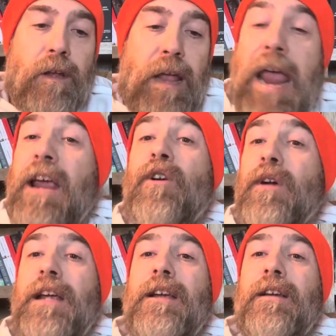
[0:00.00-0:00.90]

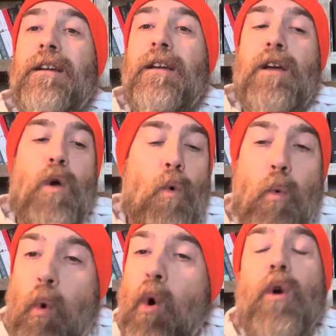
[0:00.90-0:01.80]
angry,
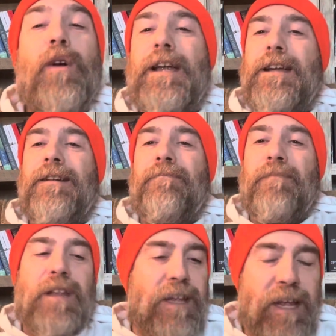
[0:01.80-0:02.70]
warring,
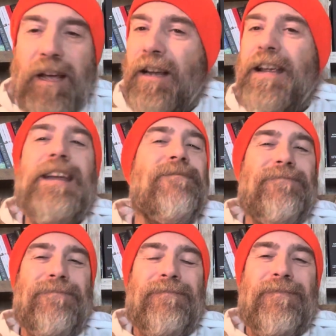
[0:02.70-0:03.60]

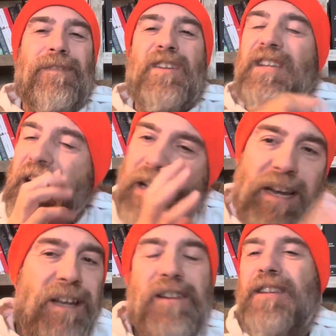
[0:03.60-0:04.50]
killing,
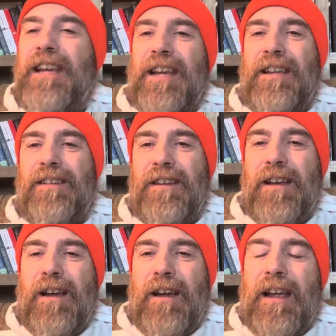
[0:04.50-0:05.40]
sending disease,
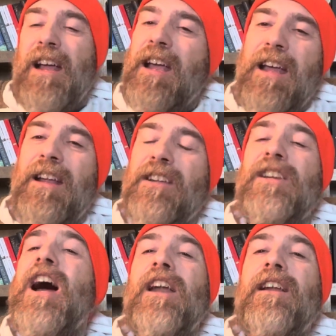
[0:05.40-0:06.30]
it's
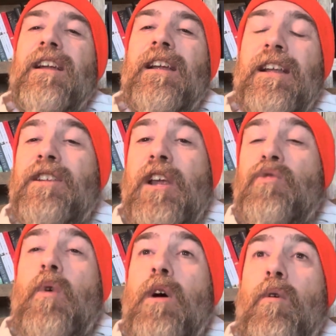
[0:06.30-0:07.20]
not,
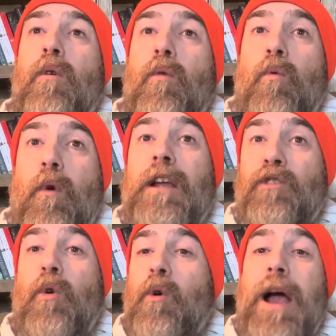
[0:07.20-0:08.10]
it's what
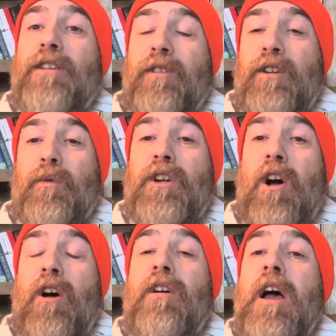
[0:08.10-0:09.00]
Zoroastrians would
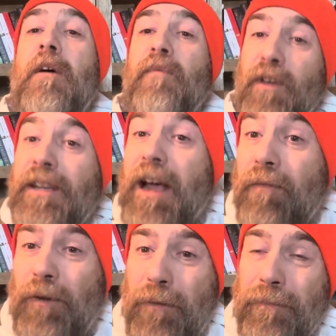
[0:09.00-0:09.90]
call the
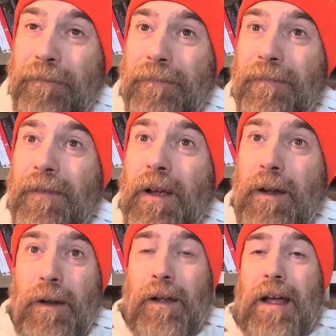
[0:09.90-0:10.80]
devil.
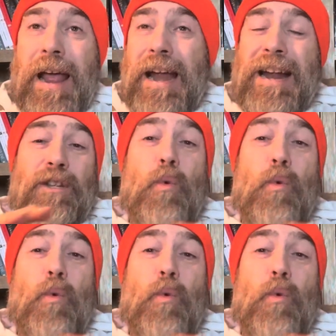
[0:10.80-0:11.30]
It's